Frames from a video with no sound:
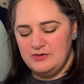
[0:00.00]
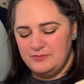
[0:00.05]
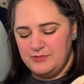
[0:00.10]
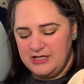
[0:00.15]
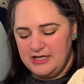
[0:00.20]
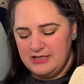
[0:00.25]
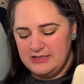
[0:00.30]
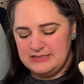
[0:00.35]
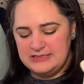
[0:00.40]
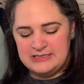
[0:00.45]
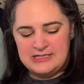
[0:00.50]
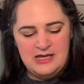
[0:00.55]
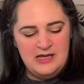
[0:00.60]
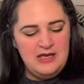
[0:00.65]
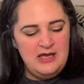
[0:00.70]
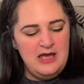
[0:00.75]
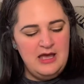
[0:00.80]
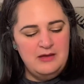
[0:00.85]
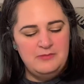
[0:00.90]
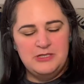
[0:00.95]
because
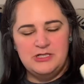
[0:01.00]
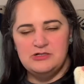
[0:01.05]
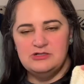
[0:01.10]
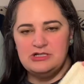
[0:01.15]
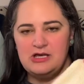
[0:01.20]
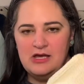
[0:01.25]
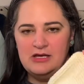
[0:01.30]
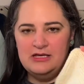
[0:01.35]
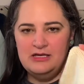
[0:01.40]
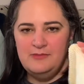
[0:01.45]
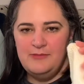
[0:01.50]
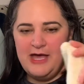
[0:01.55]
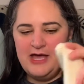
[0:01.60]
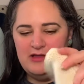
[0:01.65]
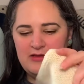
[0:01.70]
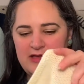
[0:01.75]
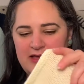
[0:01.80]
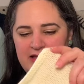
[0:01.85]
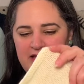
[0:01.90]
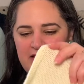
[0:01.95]
I mean, you're talking
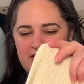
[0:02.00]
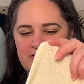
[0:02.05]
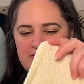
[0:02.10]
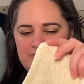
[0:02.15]
about like